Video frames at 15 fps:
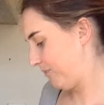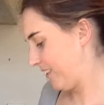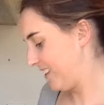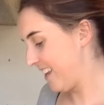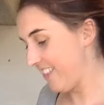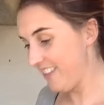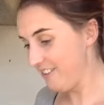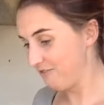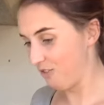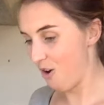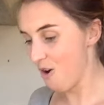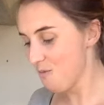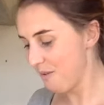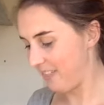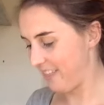Nothing
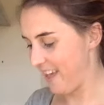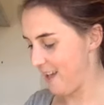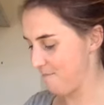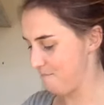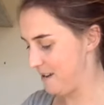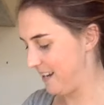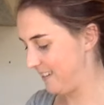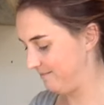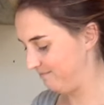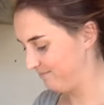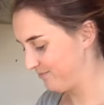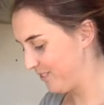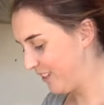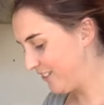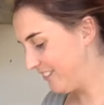wrong with that, but
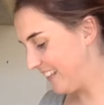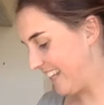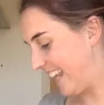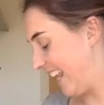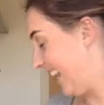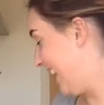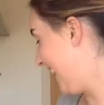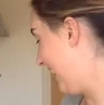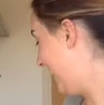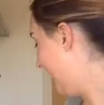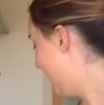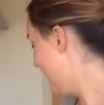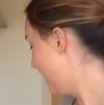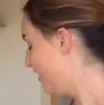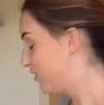we don't really care.
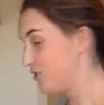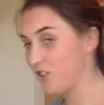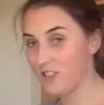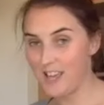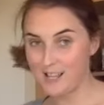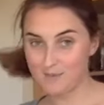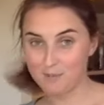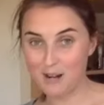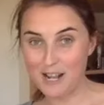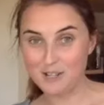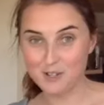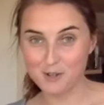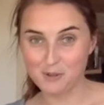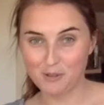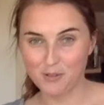So that's what I
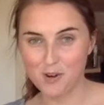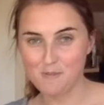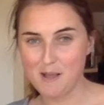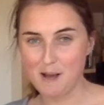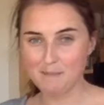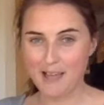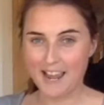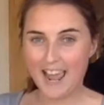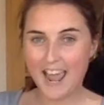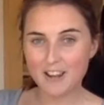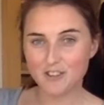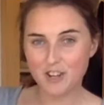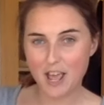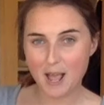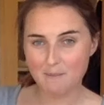do with Ruby. I'm like,
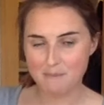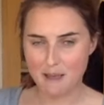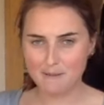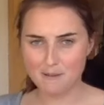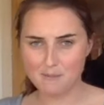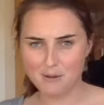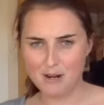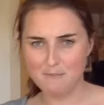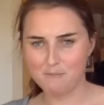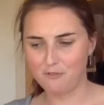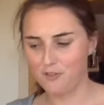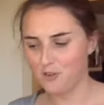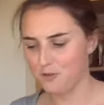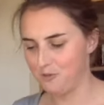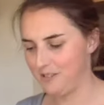#baby prep
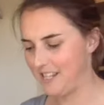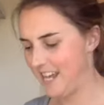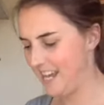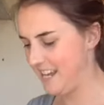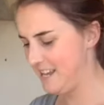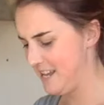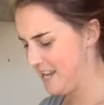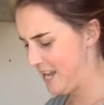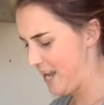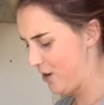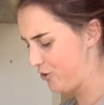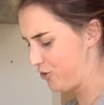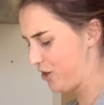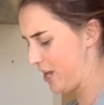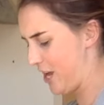food day,
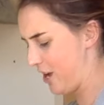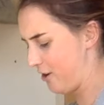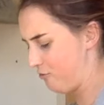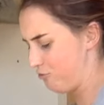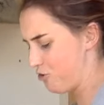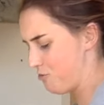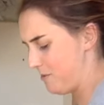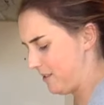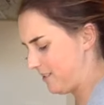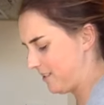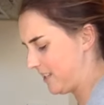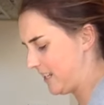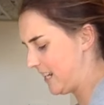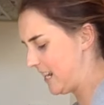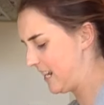#Ruby
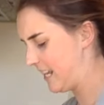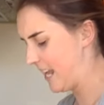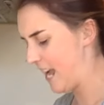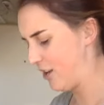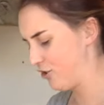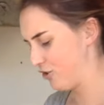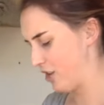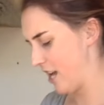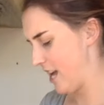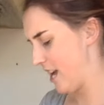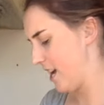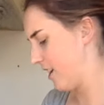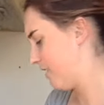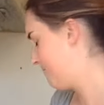clean eating, #shred